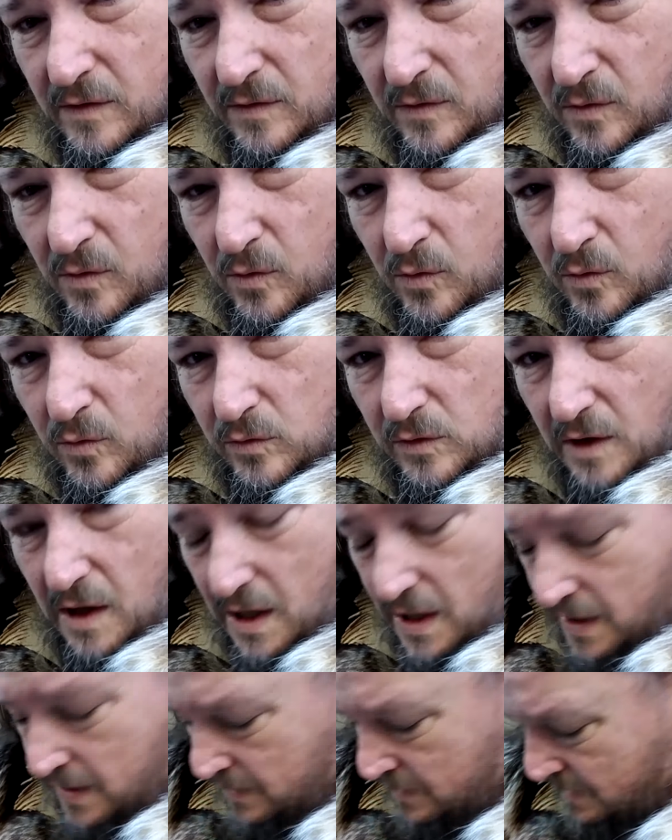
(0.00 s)
the whole
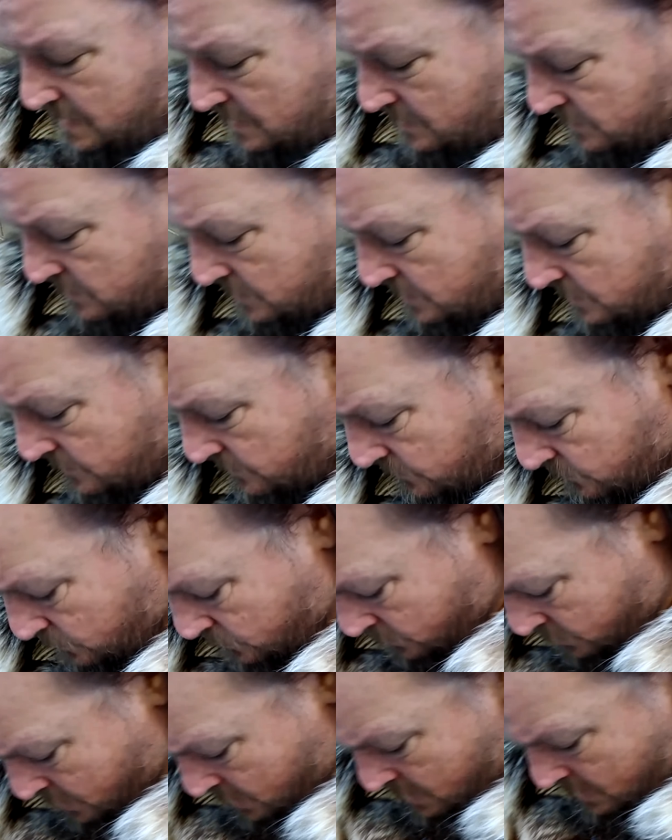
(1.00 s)
line down there
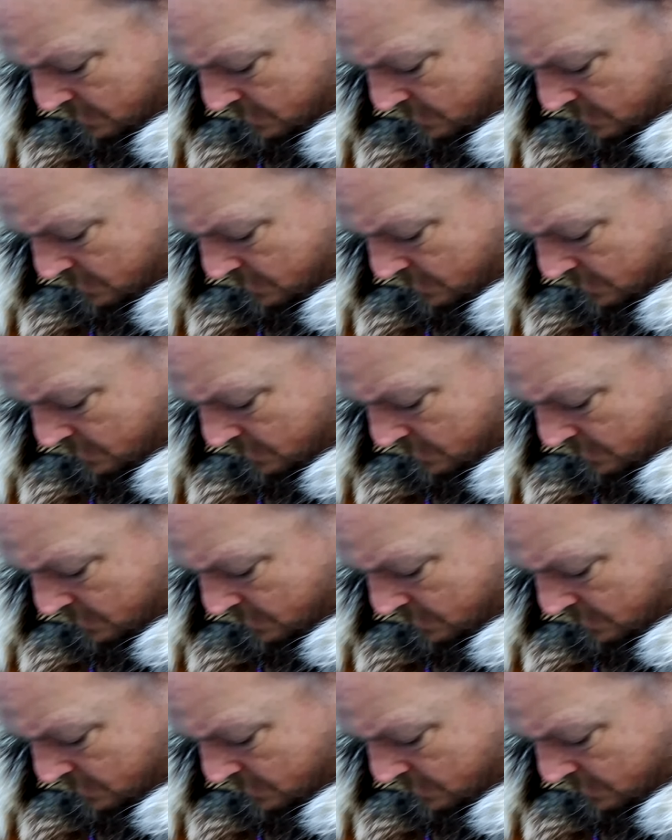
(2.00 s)
for